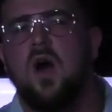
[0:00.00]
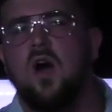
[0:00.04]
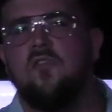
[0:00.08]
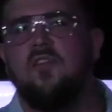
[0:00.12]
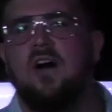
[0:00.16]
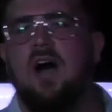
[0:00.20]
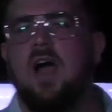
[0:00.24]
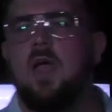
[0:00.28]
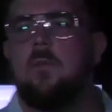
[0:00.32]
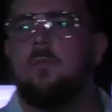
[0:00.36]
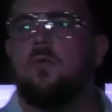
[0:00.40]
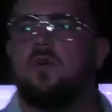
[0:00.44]
of
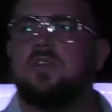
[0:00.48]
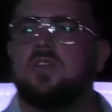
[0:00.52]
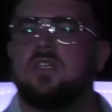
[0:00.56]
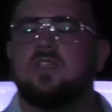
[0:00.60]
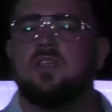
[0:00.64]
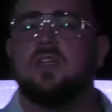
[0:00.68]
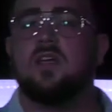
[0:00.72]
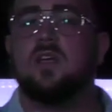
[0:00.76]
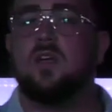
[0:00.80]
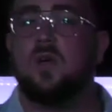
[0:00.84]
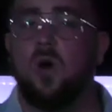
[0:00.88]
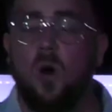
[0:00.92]
how you
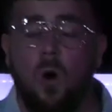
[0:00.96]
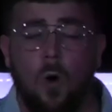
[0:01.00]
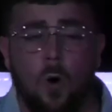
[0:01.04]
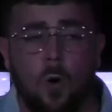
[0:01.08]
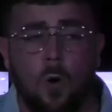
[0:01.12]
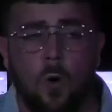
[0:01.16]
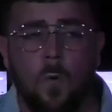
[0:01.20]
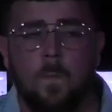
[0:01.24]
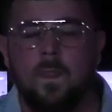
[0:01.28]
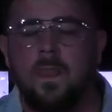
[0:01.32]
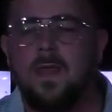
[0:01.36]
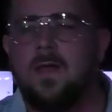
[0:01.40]
wanted to
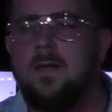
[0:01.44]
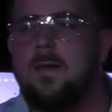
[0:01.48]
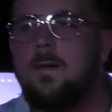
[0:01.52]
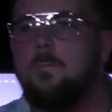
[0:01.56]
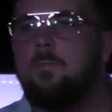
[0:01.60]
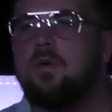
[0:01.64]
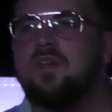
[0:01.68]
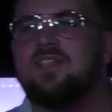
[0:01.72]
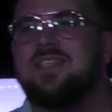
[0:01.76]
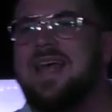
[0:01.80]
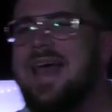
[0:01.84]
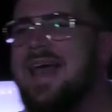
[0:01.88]
go,
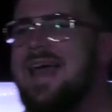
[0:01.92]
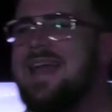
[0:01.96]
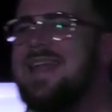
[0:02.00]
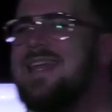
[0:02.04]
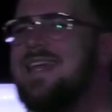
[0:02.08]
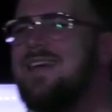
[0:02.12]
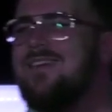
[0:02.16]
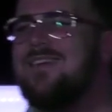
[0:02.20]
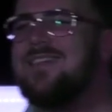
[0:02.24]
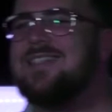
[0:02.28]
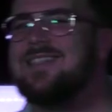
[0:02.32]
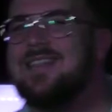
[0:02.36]
but
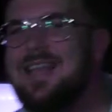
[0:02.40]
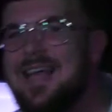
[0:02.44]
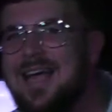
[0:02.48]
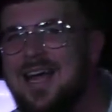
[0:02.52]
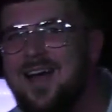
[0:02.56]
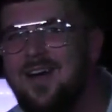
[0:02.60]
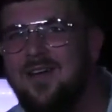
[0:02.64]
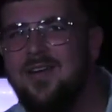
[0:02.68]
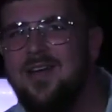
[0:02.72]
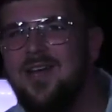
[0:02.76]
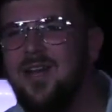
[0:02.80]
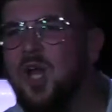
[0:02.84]
10 years
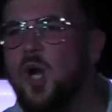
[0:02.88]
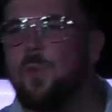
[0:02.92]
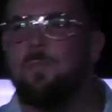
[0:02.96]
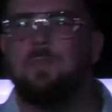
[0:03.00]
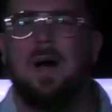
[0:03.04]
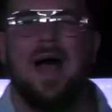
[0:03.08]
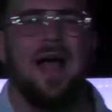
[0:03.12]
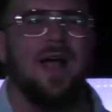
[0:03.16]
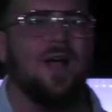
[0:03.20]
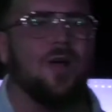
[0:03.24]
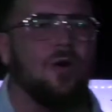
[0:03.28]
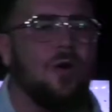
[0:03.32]
later, you look
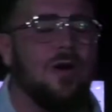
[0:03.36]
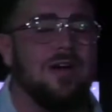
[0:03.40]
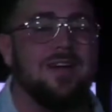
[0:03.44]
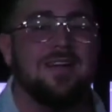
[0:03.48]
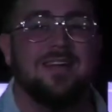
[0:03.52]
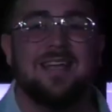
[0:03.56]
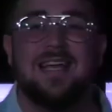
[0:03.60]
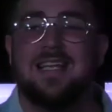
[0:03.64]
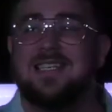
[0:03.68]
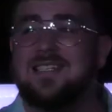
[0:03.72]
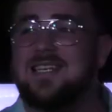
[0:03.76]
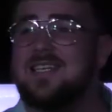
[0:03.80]
back going,
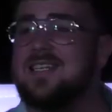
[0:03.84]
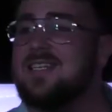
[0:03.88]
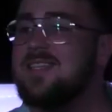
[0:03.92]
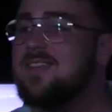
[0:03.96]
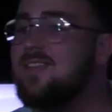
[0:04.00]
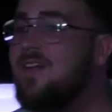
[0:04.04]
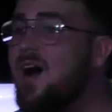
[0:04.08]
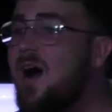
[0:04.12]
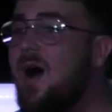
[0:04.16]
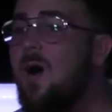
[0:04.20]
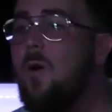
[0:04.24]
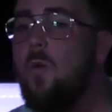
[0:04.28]
this is
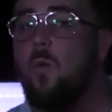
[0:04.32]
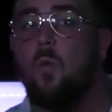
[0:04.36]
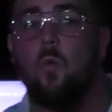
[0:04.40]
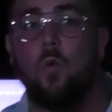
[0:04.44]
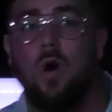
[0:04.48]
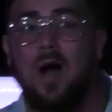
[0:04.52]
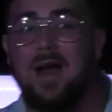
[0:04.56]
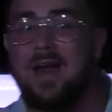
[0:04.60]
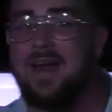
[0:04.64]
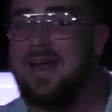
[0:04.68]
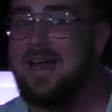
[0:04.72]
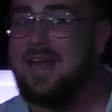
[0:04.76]
not
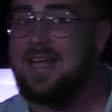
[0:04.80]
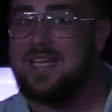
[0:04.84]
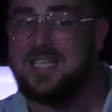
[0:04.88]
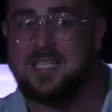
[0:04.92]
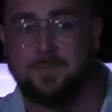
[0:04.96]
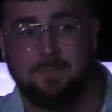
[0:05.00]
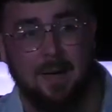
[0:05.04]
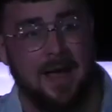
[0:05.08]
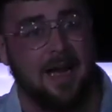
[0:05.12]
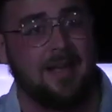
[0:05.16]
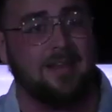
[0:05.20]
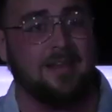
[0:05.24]
what I
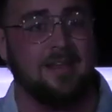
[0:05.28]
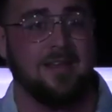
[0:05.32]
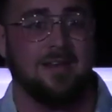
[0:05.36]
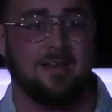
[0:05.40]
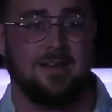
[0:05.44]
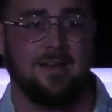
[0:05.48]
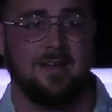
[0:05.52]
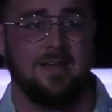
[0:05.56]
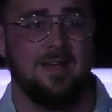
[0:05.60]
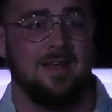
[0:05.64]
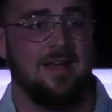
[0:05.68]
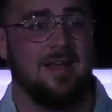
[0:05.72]
expected.
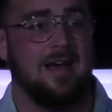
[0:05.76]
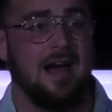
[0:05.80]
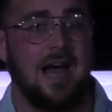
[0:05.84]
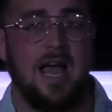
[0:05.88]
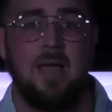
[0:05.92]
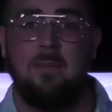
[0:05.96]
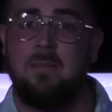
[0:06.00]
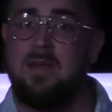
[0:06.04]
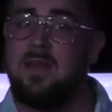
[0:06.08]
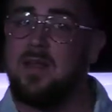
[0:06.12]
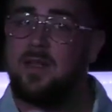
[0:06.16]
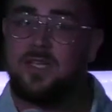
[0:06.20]

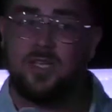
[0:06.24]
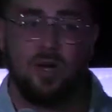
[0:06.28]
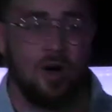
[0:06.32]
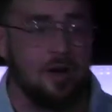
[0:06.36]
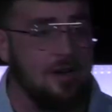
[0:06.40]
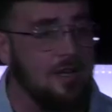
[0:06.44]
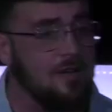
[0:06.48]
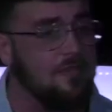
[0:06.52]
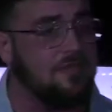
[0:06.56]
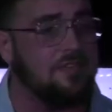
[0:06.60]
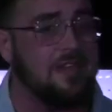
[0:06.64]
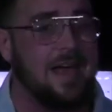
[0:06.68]
I'm in a
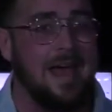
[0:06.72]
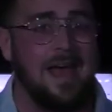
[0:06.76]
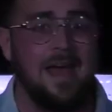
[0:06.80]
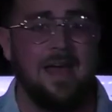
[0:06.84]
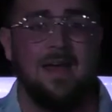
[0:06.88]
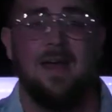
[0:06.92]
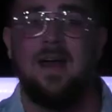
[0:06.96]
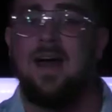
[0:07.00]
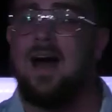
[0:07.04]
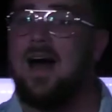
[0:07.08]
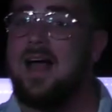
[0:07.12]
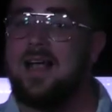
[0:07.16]
ton of
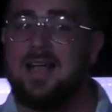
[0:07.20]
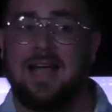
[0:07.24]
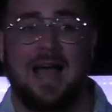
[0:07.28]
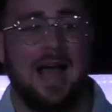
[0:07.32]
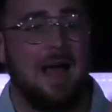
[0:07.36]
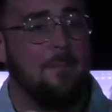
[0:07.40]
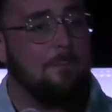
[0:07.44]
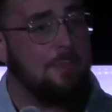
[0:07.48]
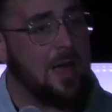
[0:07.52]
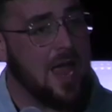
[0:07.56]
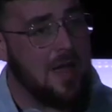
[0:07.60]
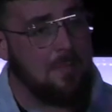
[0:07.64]
debt. I
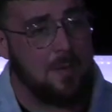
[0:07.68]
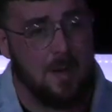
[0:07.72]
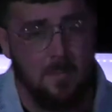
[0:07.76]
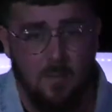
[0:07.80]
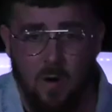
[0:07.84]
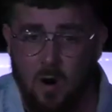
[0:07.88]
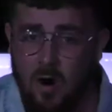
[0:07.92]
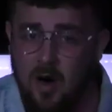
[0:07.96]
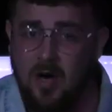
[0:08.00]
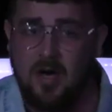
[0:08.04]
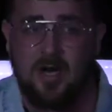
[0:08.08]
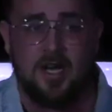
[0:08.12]
can't pay my
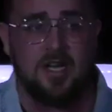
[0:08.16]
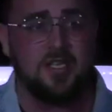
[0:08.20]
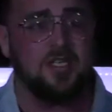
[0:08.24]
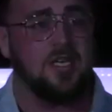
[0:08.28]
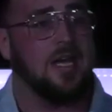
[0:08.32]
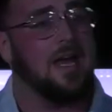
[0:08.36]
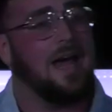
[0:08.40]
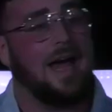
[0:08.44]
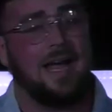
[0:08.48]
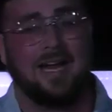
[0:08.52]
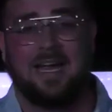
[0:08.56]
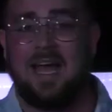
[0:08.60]
mortgage.
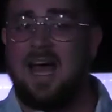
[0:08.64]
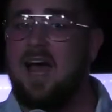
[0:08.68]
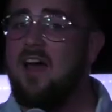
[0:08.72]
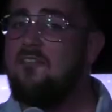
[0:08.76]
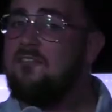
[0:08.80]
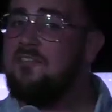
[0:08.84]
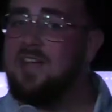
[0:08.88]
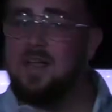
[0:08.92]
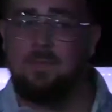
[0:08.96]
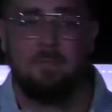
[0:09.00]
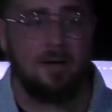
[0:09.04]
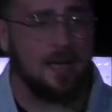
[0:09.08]
I
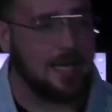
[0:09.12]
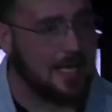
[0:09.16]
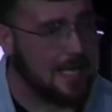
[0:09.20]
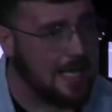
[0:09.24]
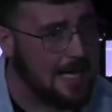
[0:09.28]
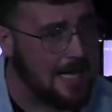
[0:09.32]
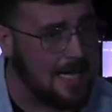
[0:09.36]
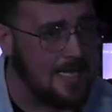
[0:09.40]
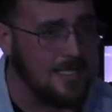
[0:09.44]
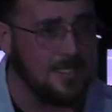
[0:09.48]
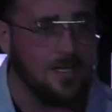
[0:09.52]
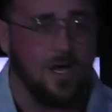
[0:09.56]
can't feed my
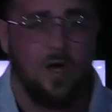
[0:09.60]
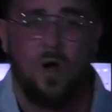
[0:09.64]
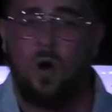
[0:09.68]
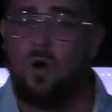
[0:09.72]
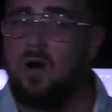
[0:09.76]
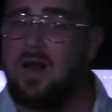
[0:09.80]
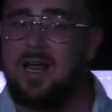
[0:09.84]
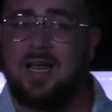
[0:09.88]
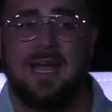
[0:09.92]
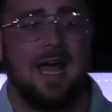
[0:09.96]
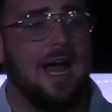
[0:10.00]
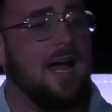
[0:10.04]
kids,
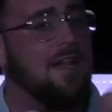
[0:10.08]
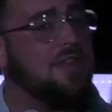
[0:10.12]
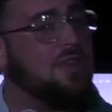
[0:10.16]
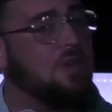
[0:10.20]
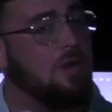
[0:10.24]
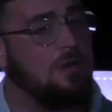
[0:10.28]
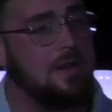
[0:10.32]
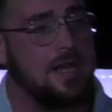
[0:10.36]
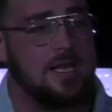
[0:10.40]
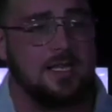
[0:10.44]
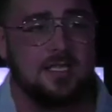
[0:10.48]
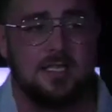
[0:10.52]
or I can't
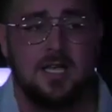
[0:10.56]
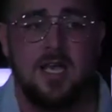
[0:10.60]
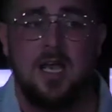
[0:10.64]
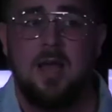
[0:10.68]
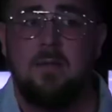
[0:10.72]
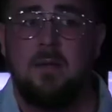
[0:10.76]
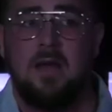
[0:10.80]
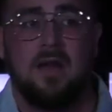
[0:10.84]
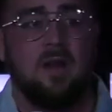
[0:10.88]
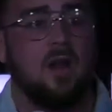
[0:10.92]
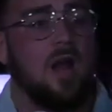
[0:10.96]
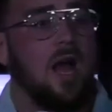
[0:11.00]
do this.
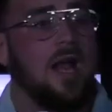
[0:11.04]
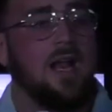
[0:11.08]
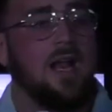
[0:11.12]
I